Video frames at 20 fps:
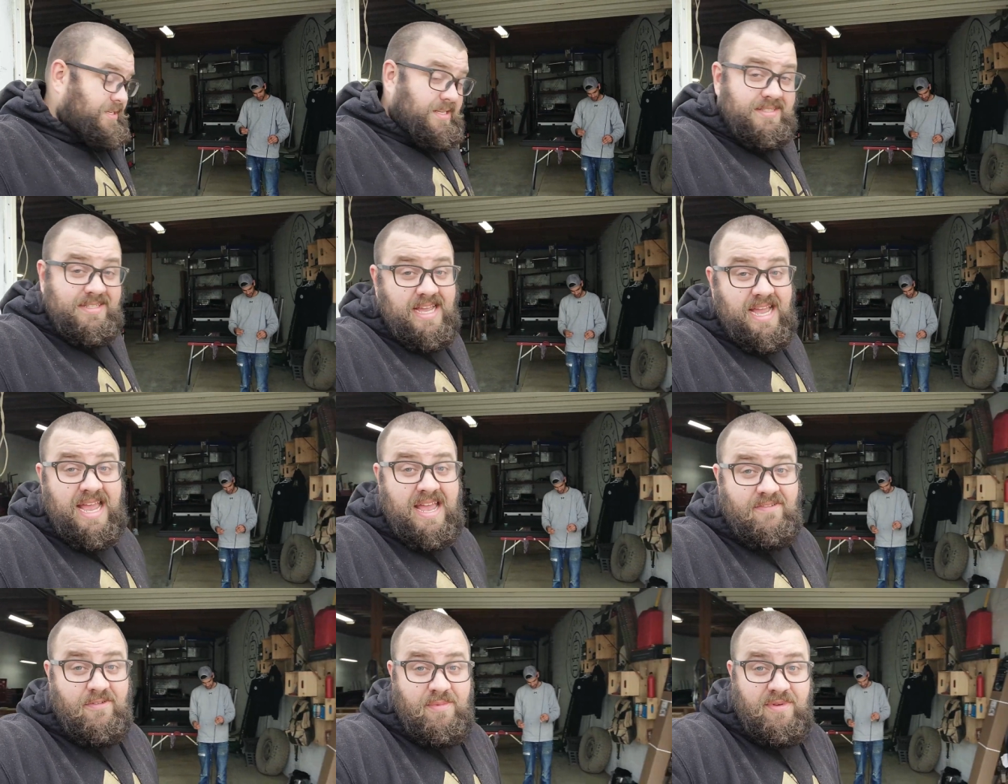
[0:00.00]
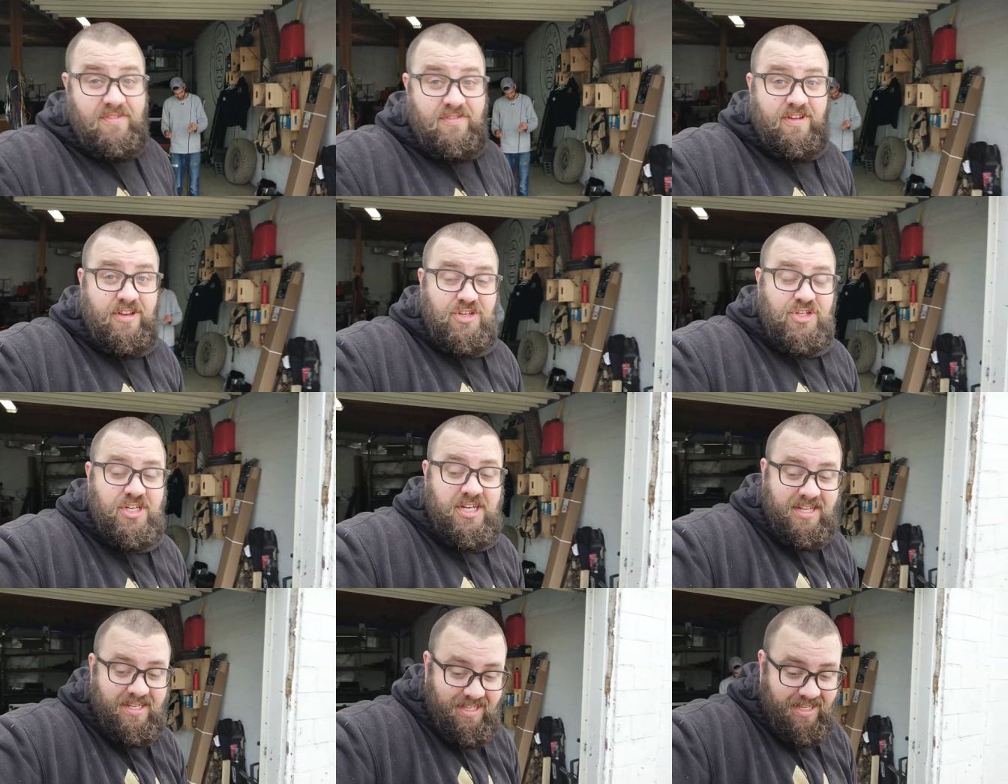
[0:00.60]
since I haven't been
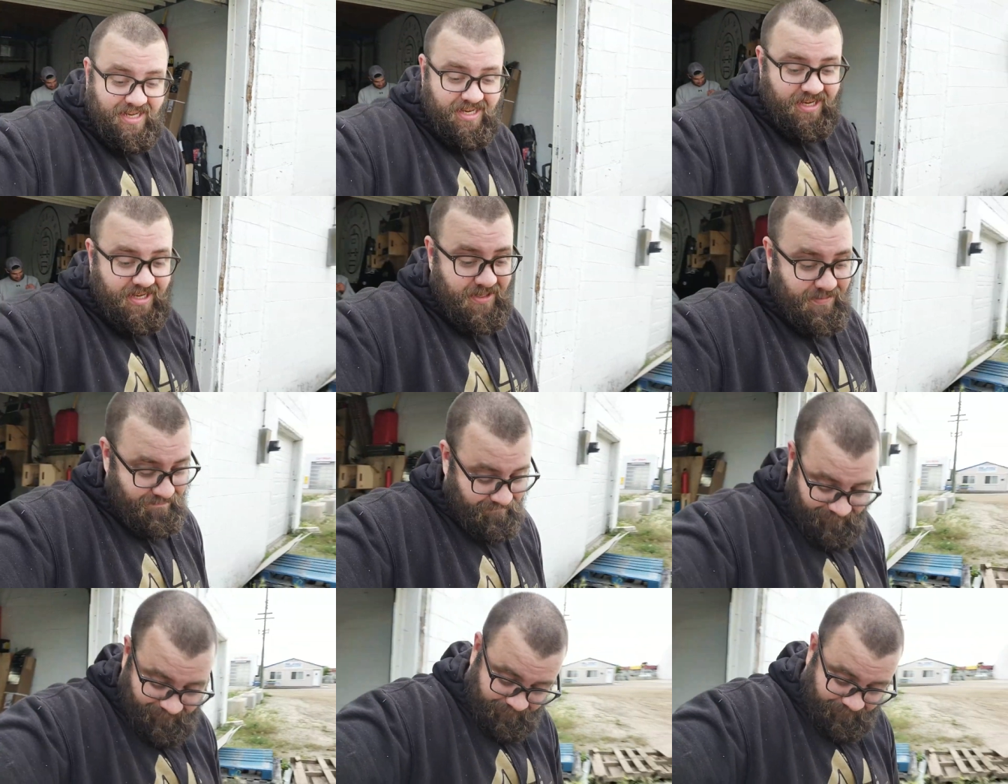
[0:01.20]
fishing in like